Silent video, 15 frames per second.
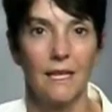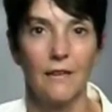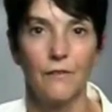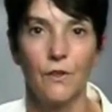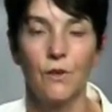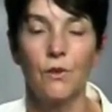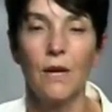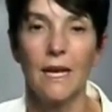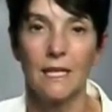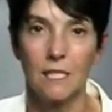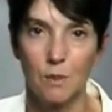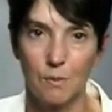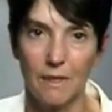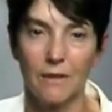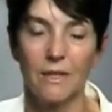if you
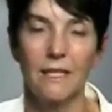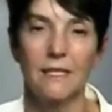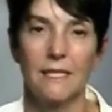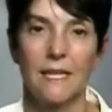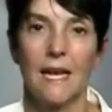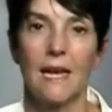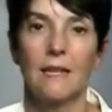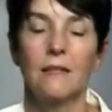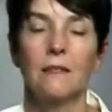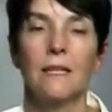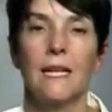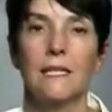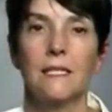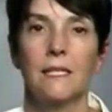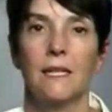experience that
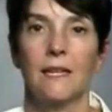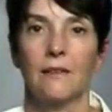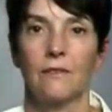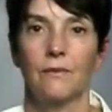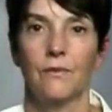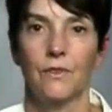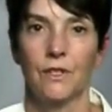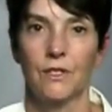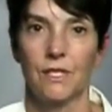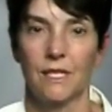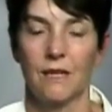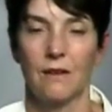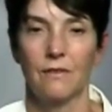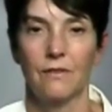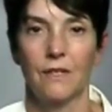lessening for
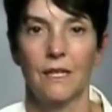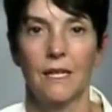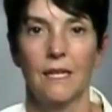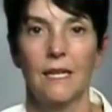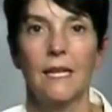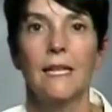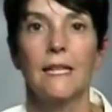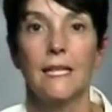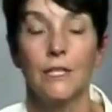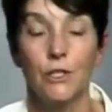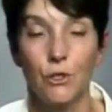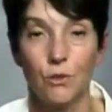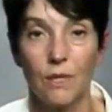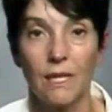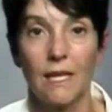yourself, then
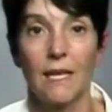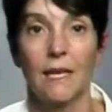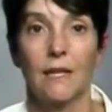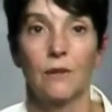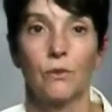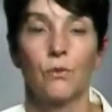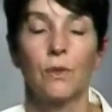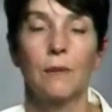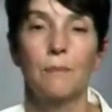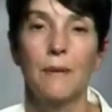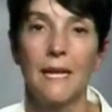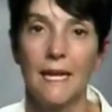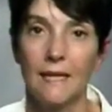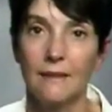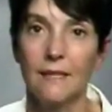do it again.
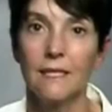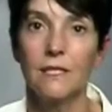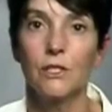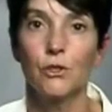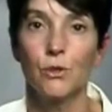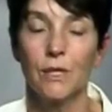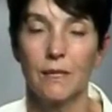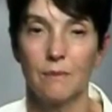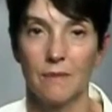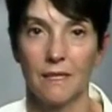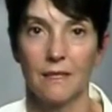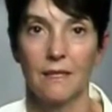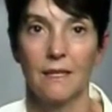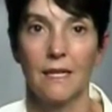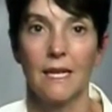Repeat this
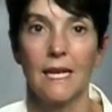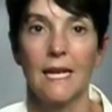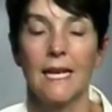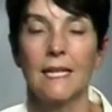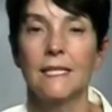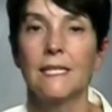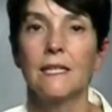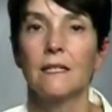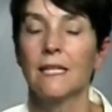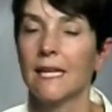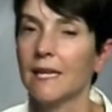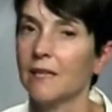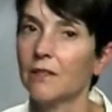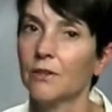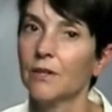treatment until
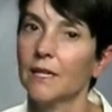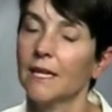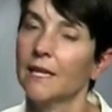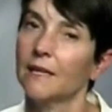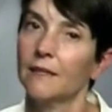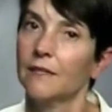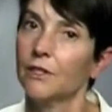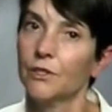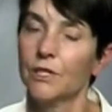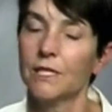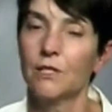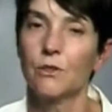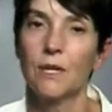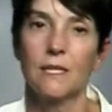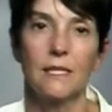either your
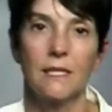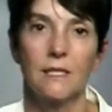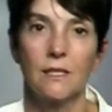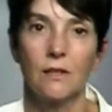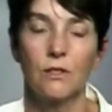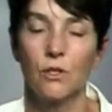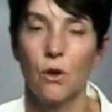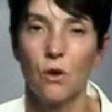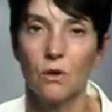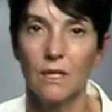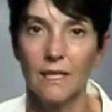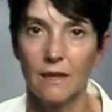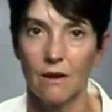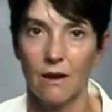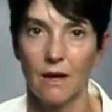distress is
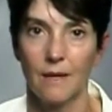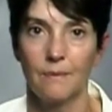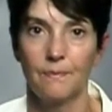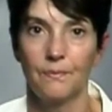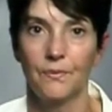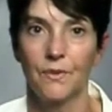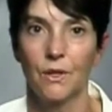totally gone